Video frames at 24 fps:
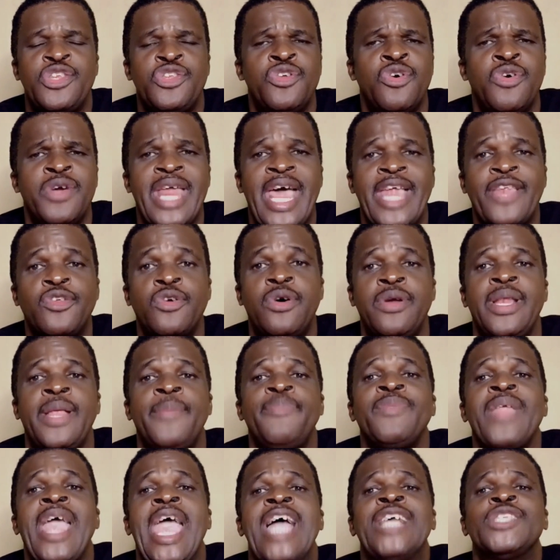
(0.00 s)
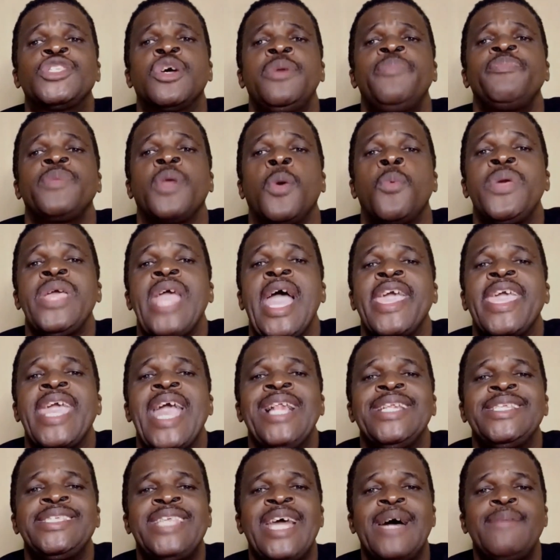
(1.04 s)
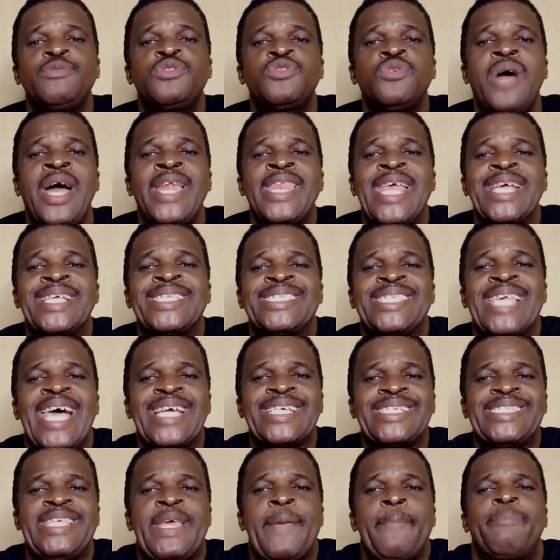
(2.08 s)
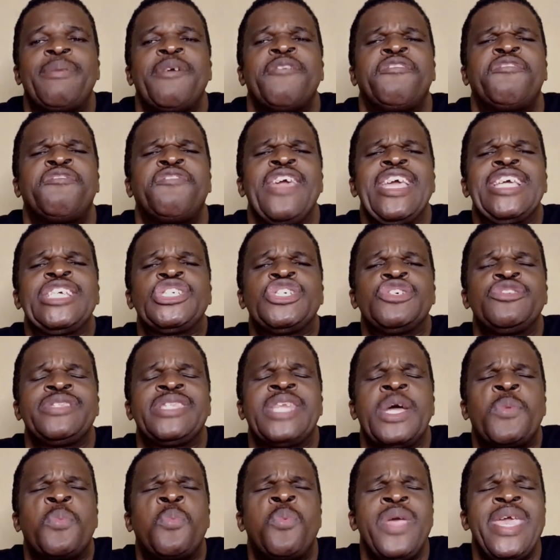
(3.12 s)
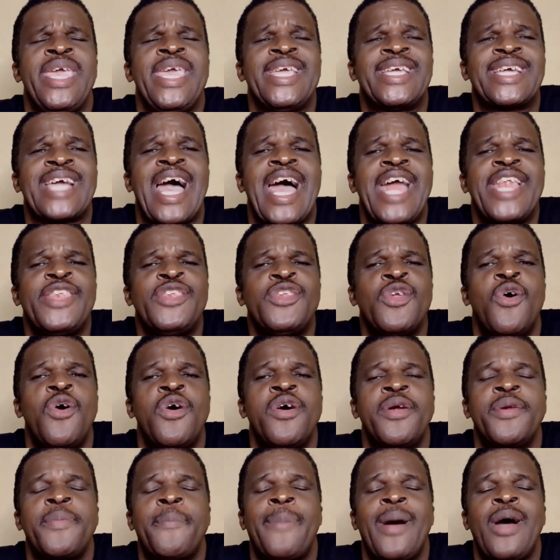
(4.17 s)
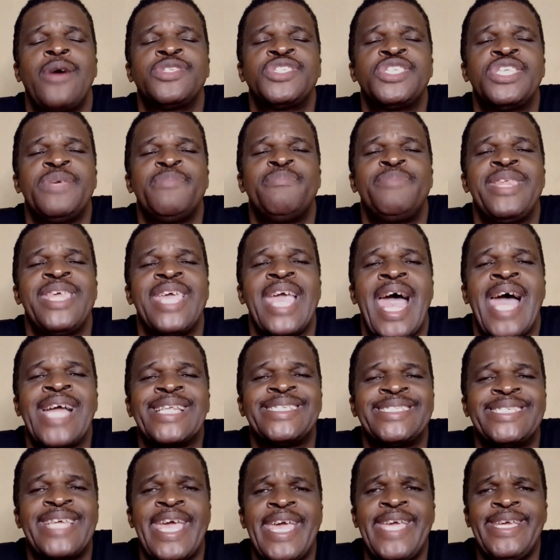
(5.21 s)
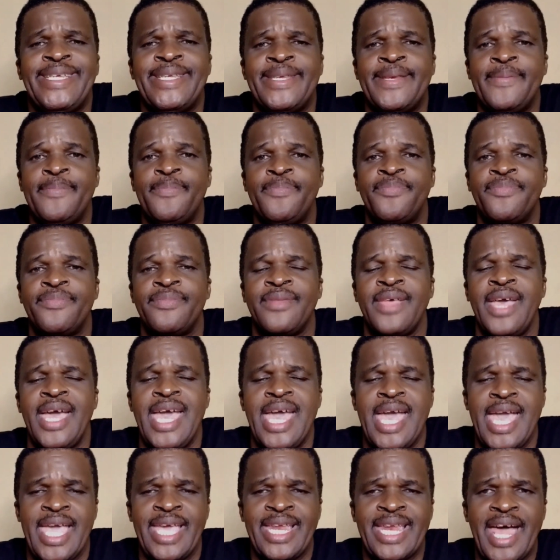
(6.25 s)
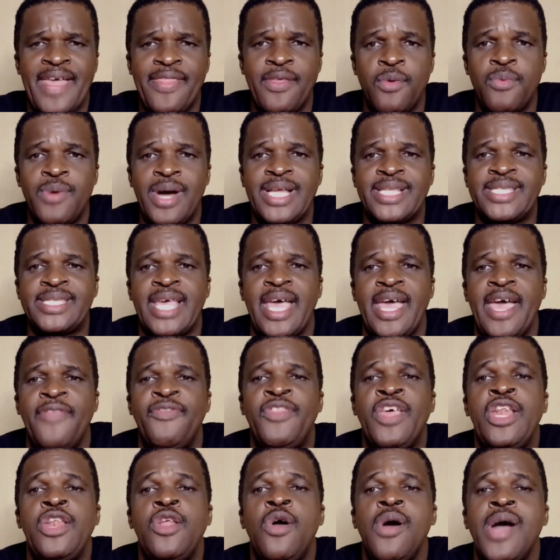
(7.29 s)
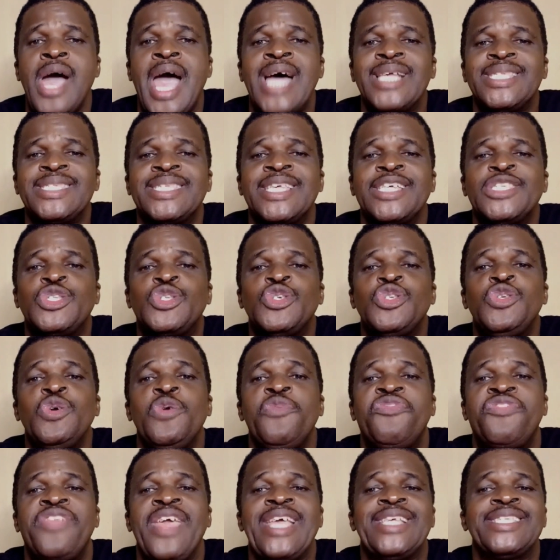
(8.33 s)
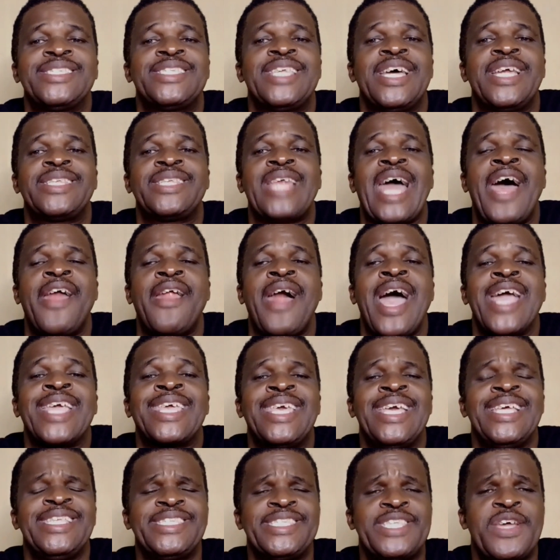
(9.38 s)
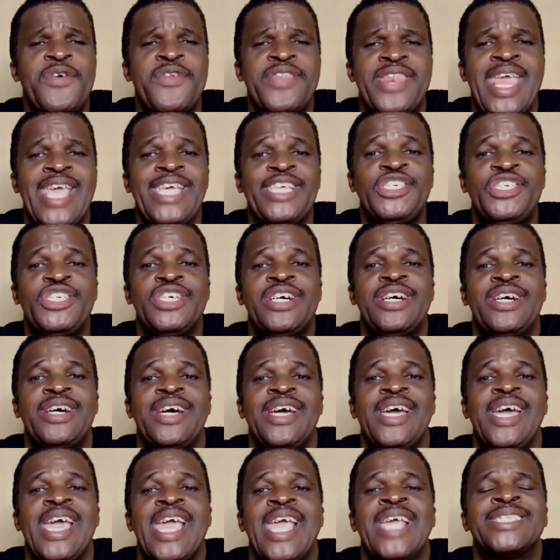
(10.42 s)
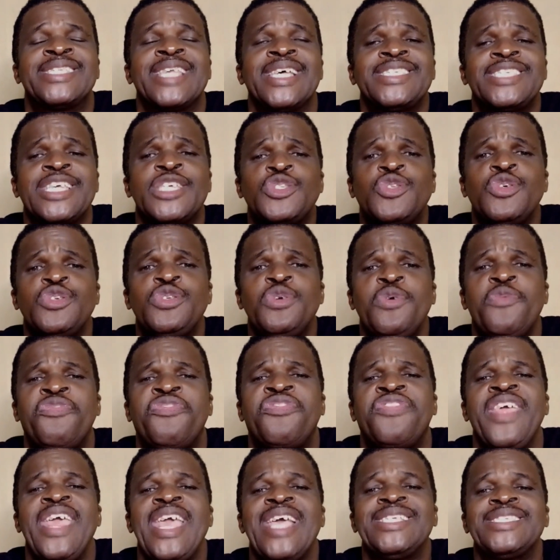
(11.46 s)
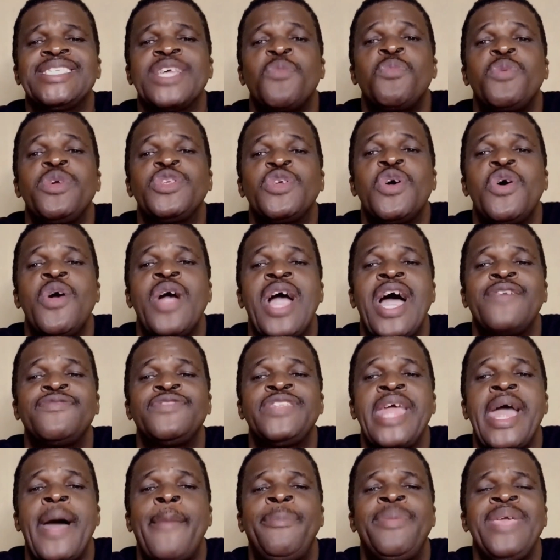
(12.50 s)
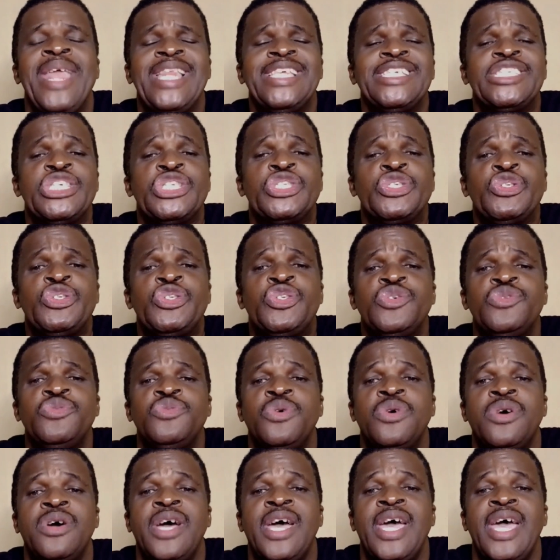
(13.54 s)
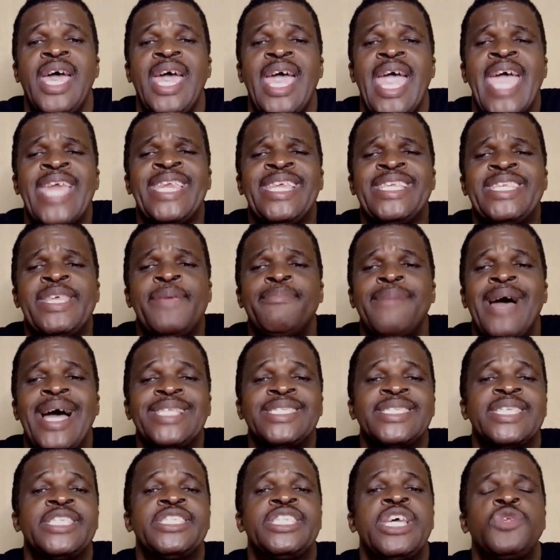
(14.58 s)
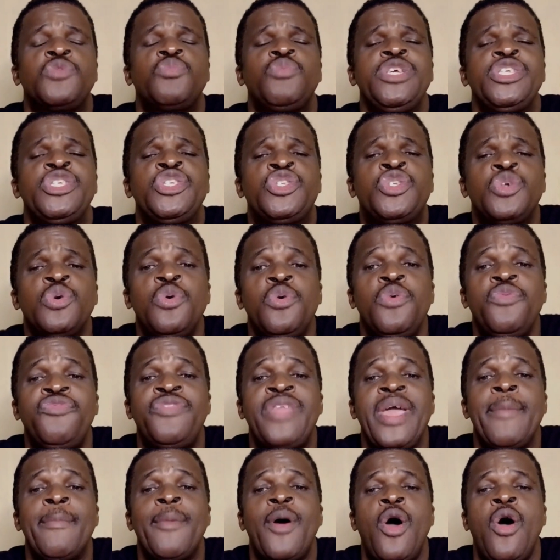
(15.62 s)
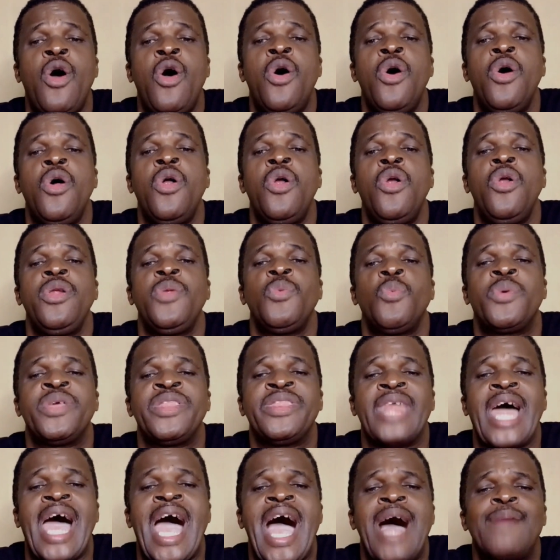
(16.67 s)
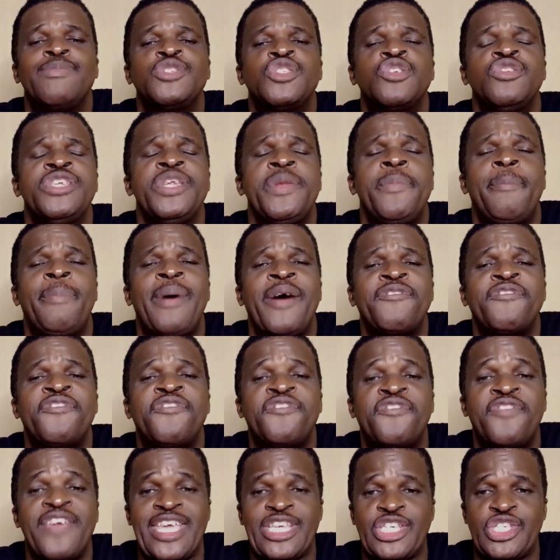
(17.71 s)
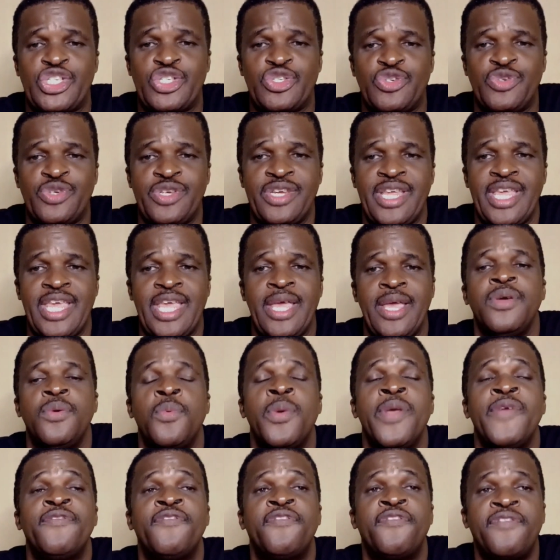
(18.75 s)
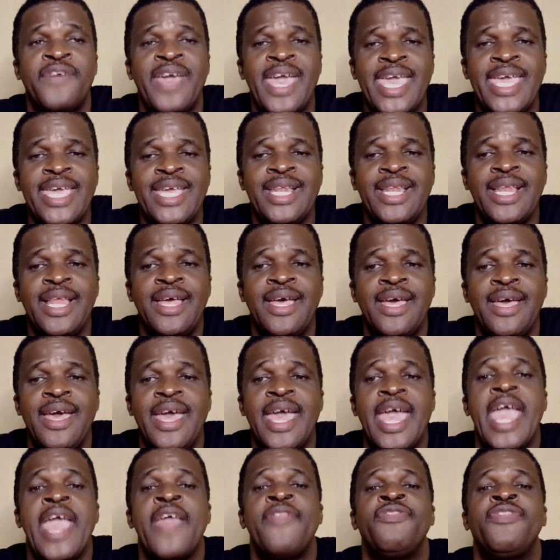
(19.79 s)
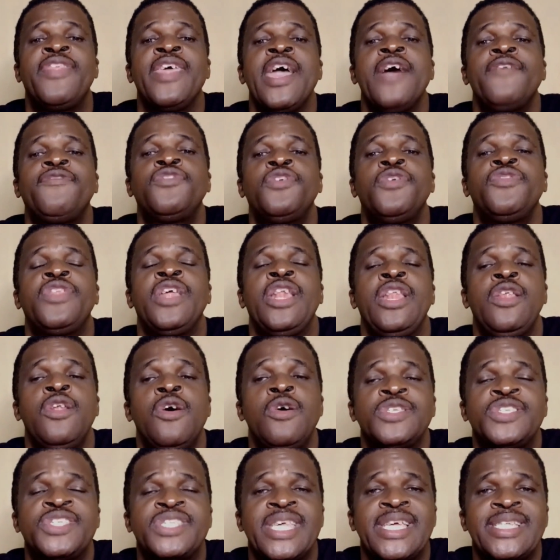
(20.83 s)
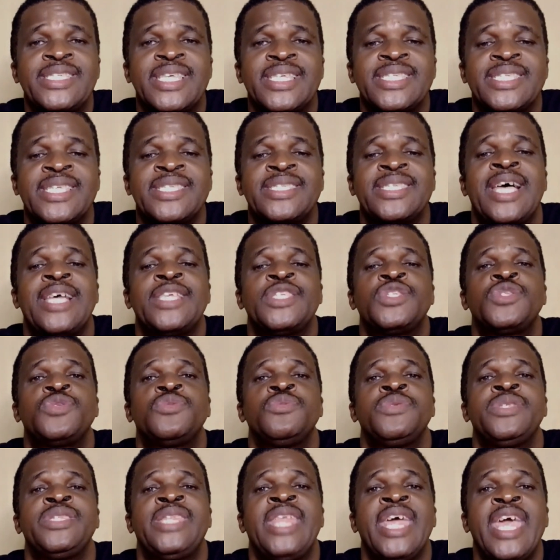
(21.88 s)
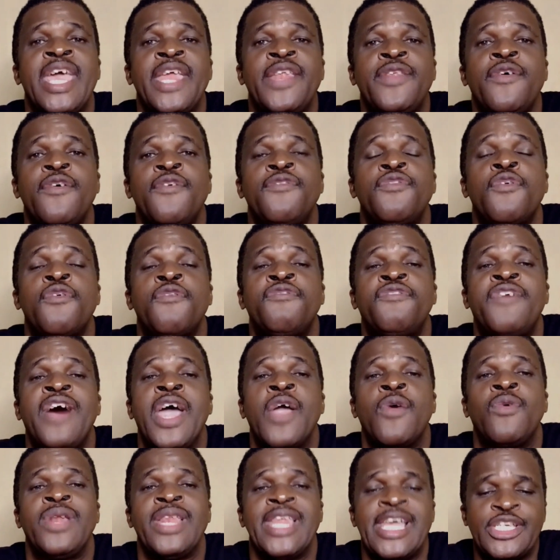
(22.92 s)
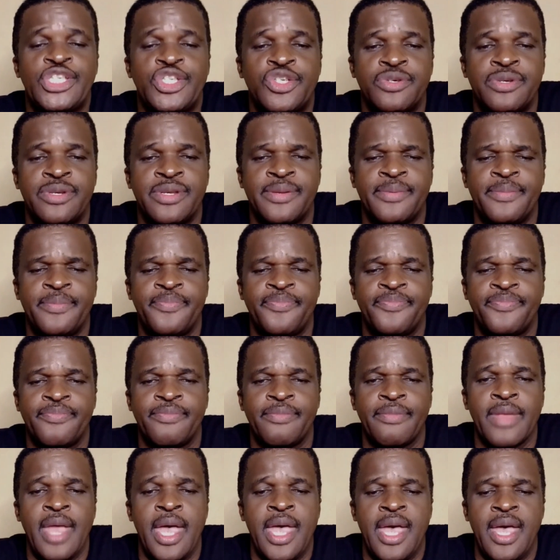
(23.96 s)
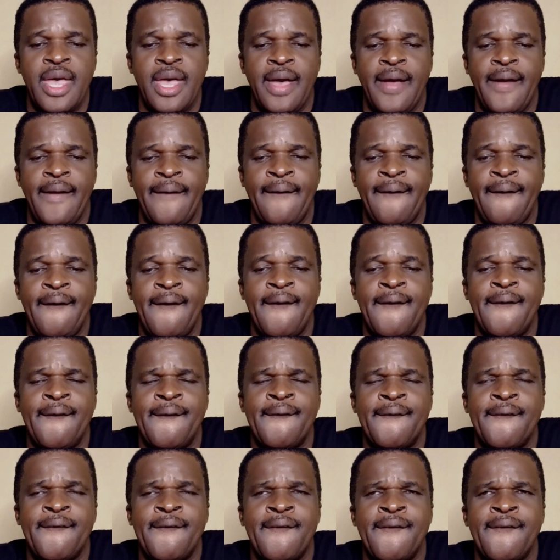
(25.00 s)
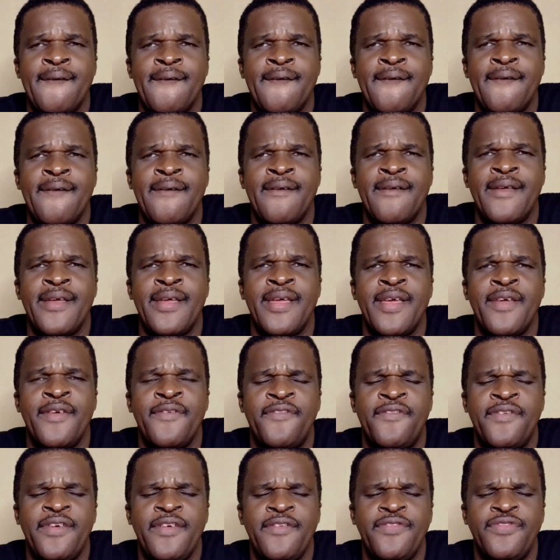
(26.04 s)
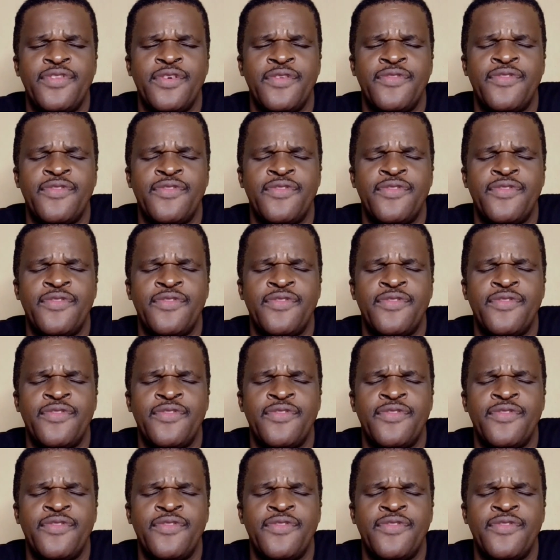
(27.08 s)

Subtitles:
not at all. And so we are held up to an exacting perfection that we cannot possibly attain. In other words, the law asks us to do things that are against our nature. It asks us to do things that we don't have the ability to do. And it demands us that we do them all with absolute perfection. We fail, and therefore the law sentences us to death for violation. Fourth,